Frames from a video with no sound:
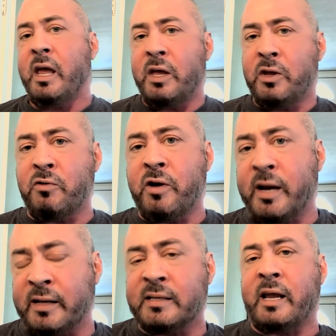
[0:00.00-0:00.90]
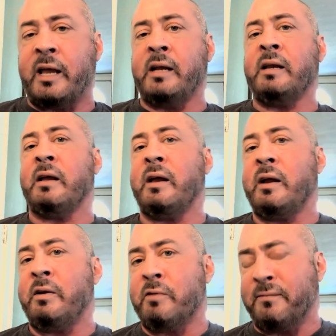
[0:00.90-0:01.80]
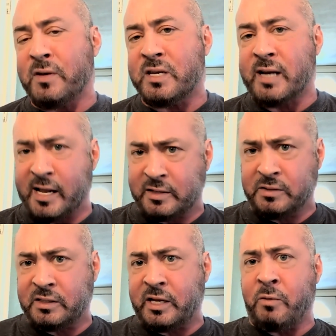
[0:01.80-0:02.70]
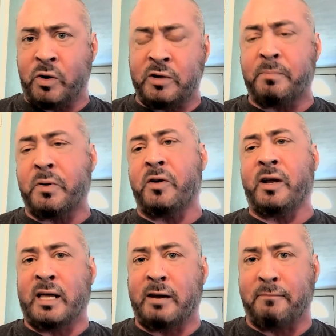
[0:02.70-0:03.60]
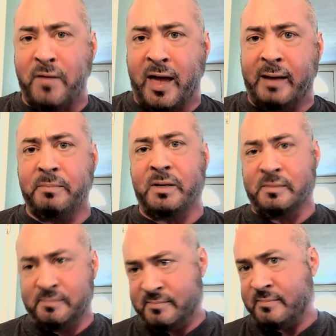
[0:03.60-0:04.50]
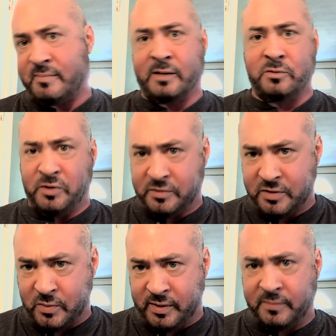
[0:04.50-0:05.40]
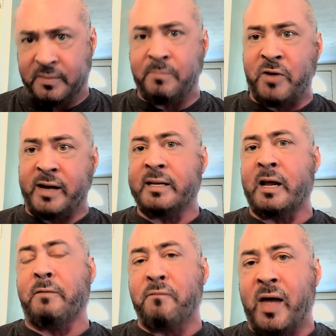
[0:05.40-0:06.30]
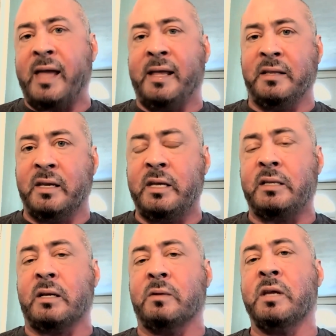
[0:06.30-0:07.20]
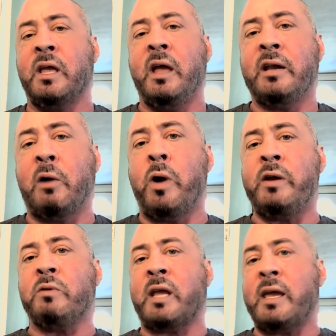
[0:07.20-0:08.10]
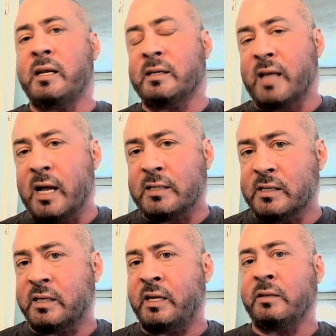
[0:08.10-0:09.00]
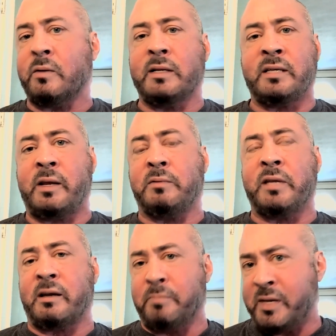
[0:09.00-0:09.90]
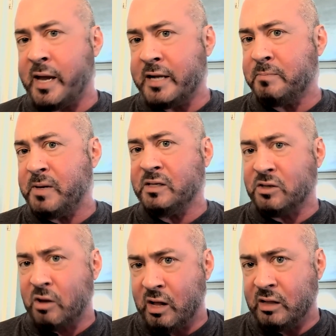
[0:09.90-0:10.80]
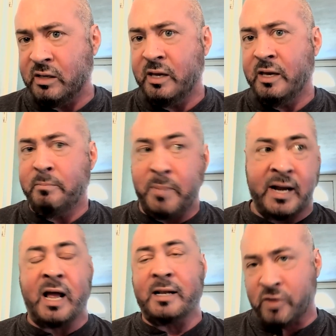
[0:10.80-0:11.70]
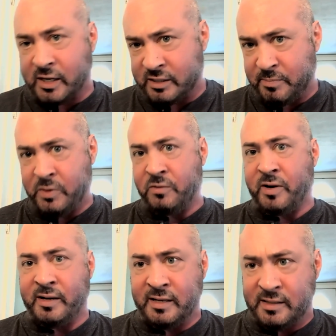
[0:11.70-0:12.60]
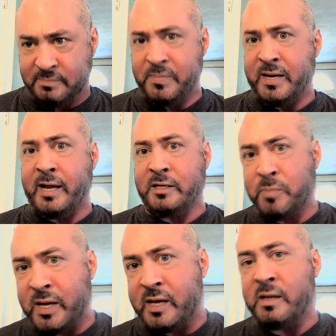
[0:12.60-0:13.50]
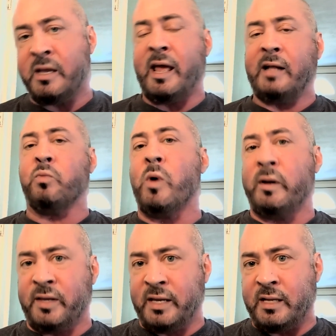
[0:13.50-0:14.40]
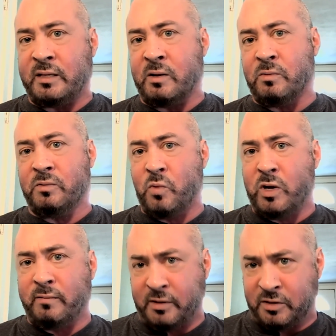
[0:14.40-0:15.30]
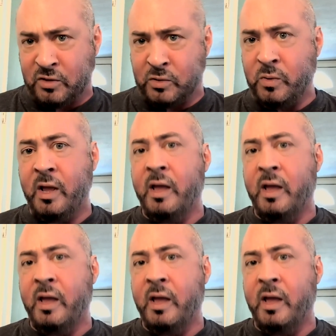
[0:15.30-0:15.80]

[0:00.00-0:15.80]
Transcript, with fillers: you're in a state, you're in a physiological state where you're burning a lot of fat, because that's what you're doing. You're breaking down the fat into ketones. Now, when you take an exogenous ketone, let's say you take a B H B salt, beta-hydroxybutyrate is B H B. That's one of the ketone, one of the two